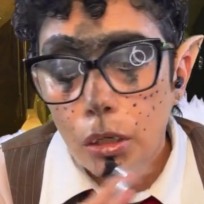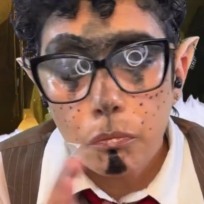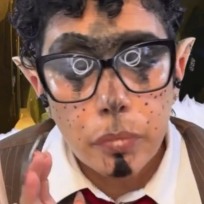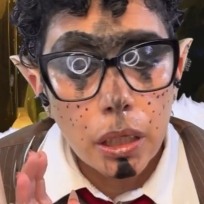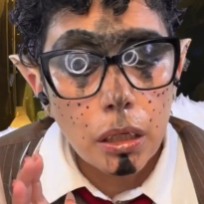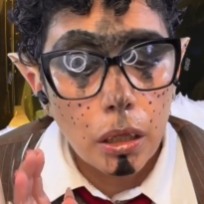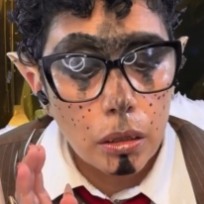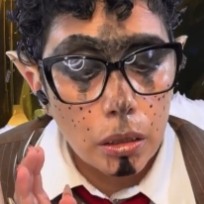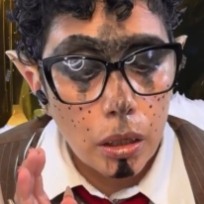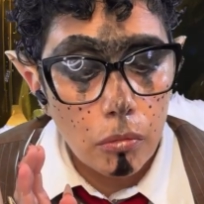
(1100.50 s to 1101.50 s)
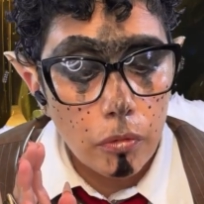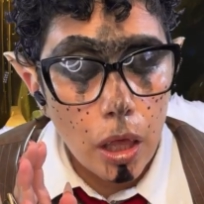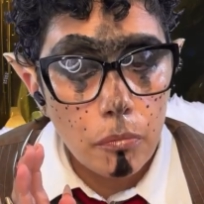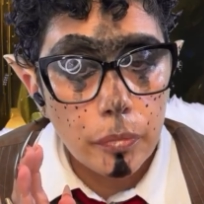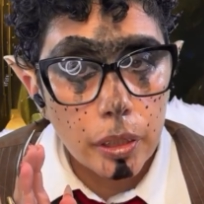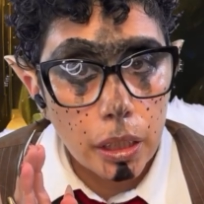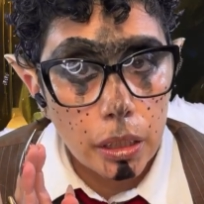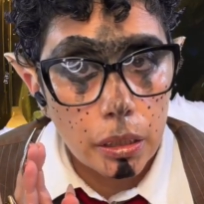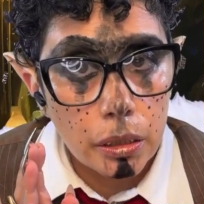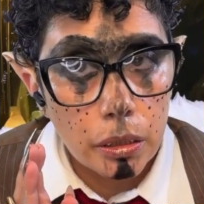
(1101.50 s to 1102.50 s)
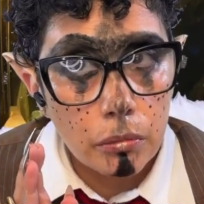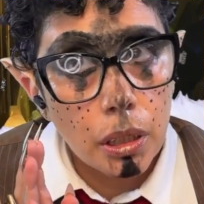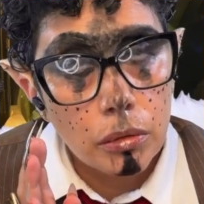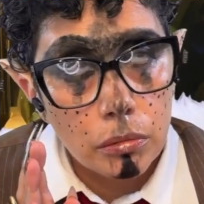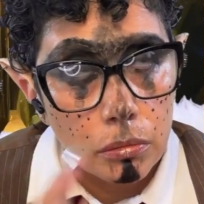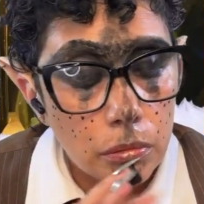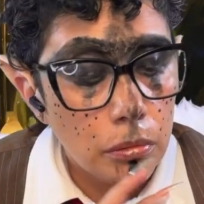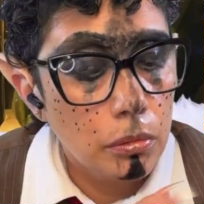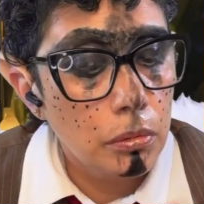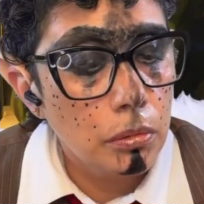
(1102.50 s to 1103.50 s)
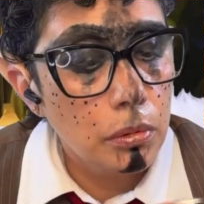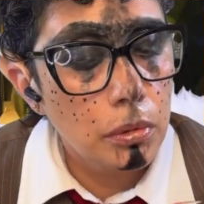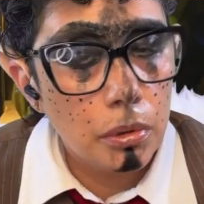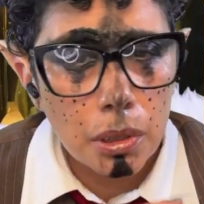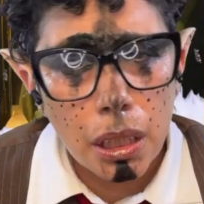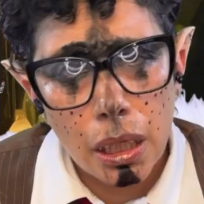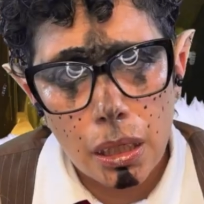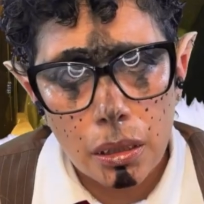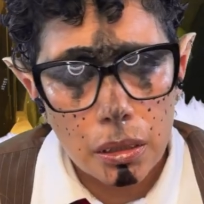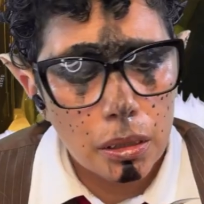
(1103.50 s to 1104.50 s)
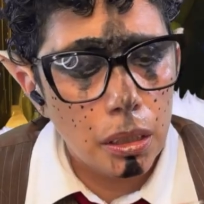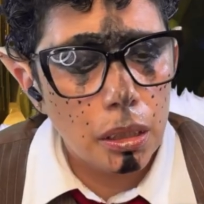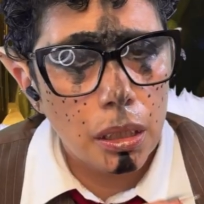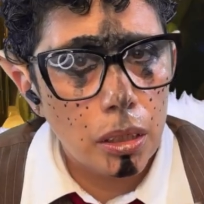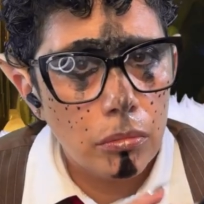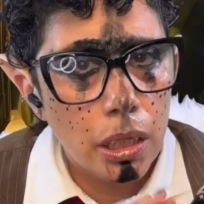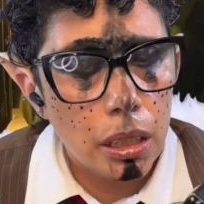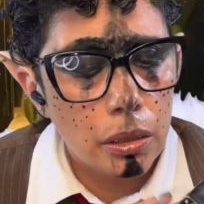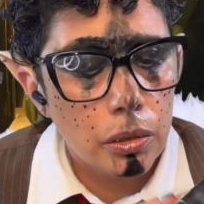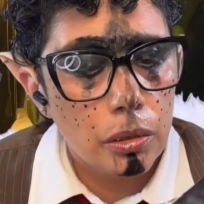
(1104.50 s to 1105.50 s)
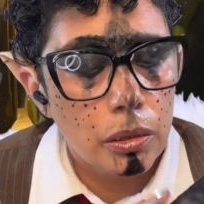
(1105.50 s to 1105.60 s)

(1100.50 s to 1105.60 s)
pinnacle of empathy. Well, yeah, in a lot of ways.